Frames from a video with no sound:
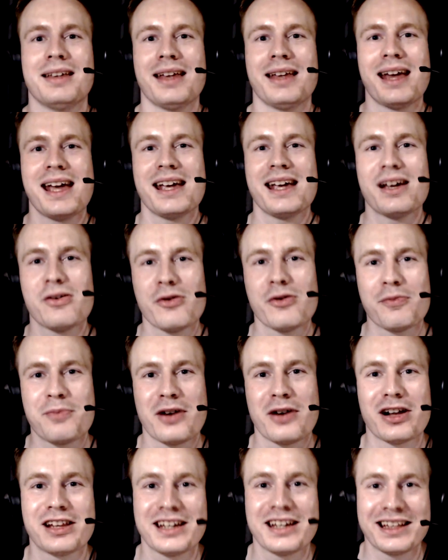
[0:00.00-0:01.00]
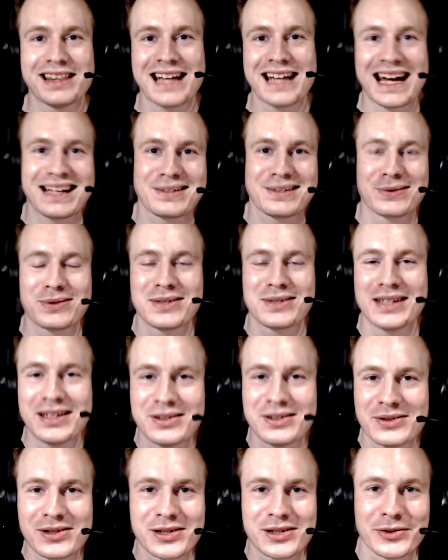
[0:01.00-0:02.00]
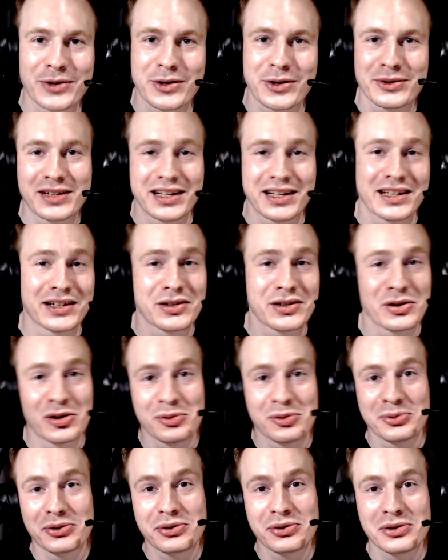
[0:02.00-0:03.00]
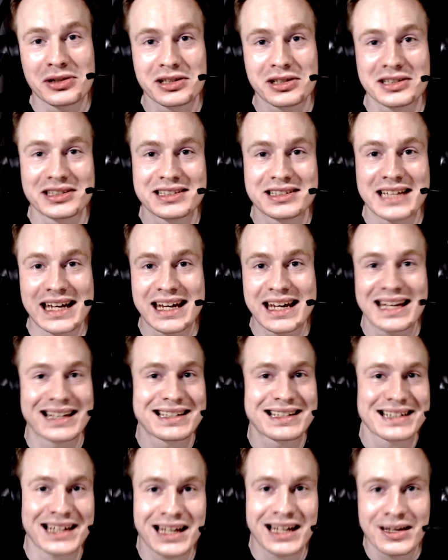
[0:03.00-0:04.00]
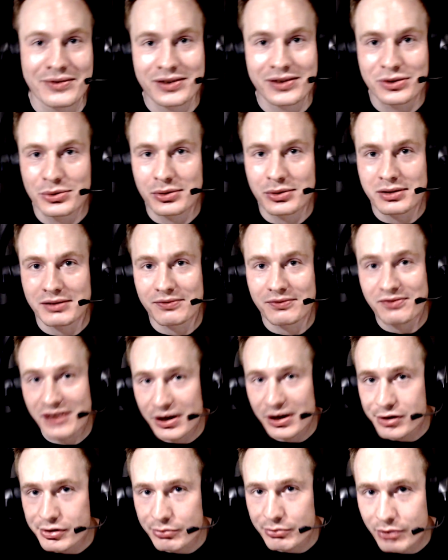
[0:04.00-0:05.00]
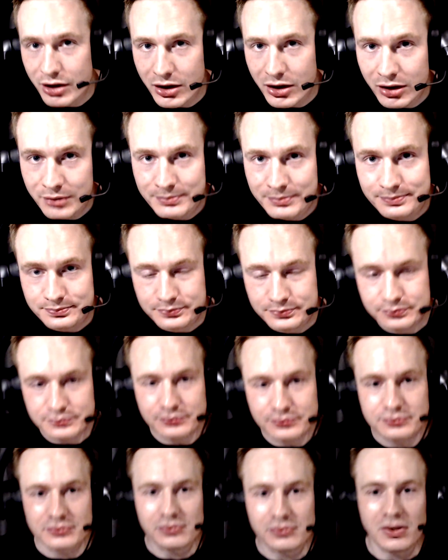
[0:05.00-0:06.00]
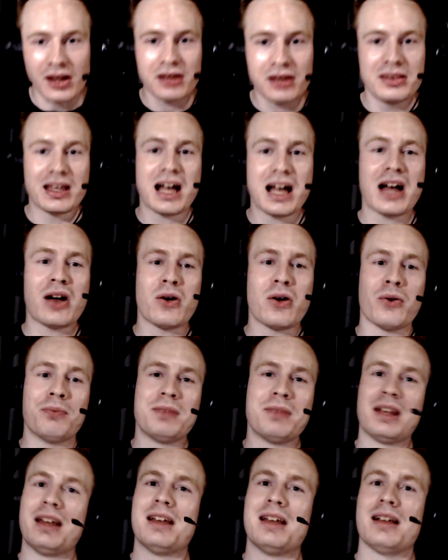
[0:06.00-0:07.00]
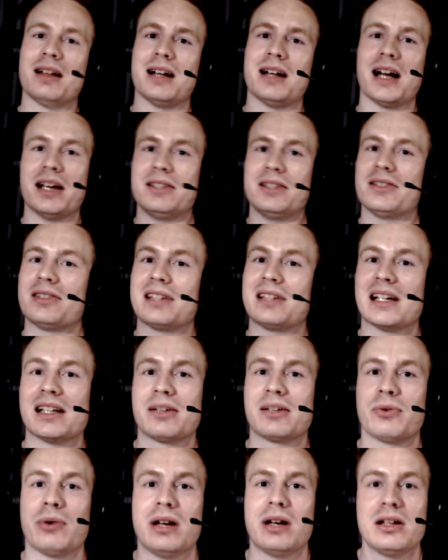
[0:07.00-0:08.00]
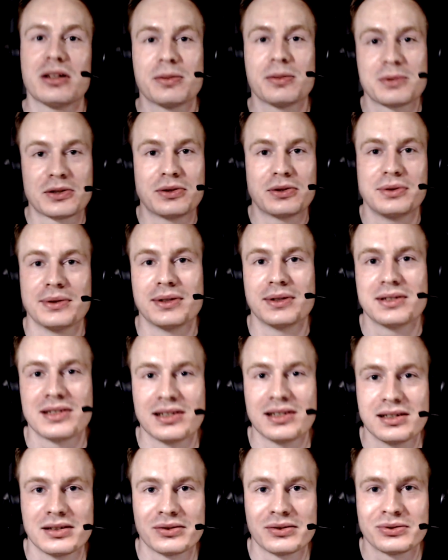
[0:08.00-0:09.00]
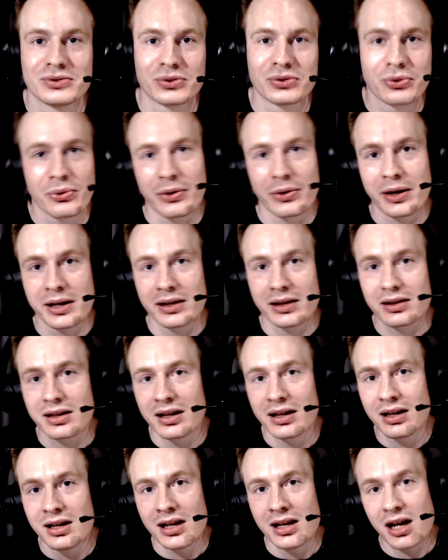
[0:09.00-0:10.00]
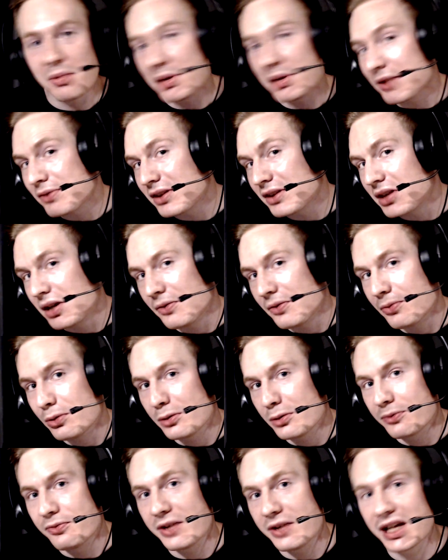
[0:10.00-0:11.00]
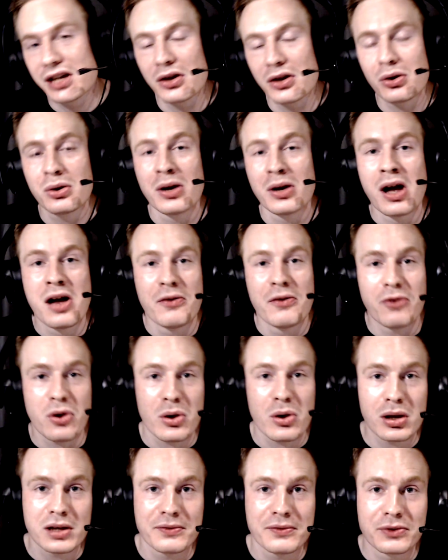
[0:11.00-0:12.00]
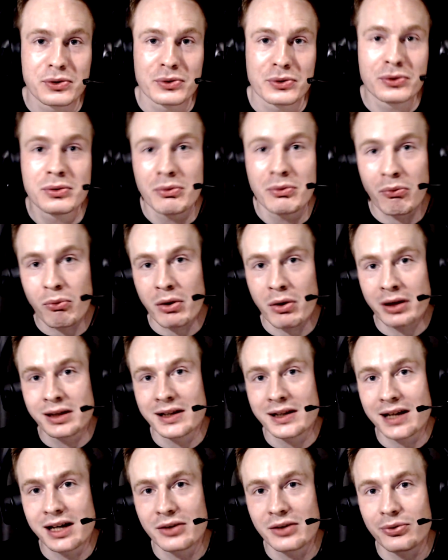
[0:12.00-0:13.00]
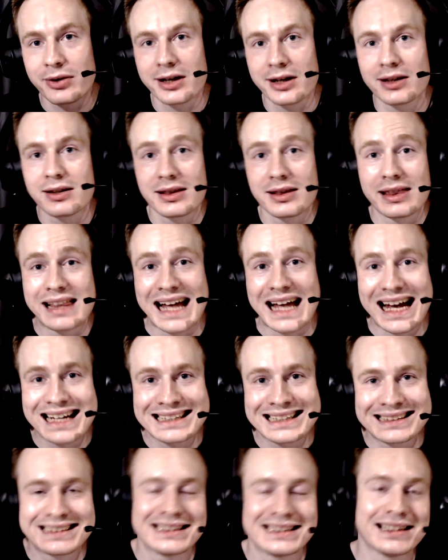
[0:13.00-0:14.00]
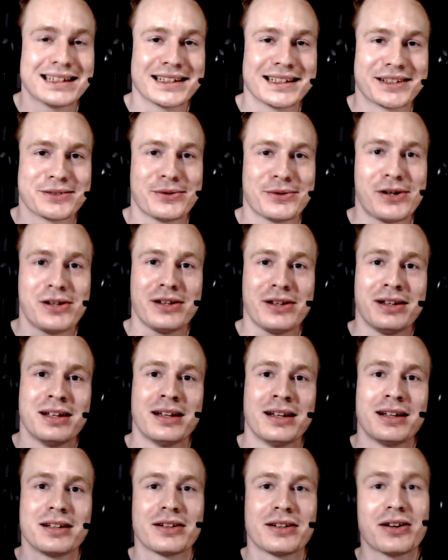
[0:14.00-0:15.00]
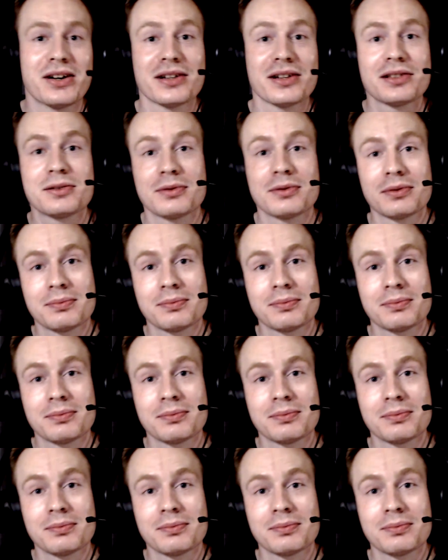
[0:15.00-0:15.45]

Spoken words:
Hey everybody, nice to see you all around here. Hope you all are staying safe and doing very well. Now, I just had a great opportunity to create a bit of a different video for all of you, one that I created last year as well, cause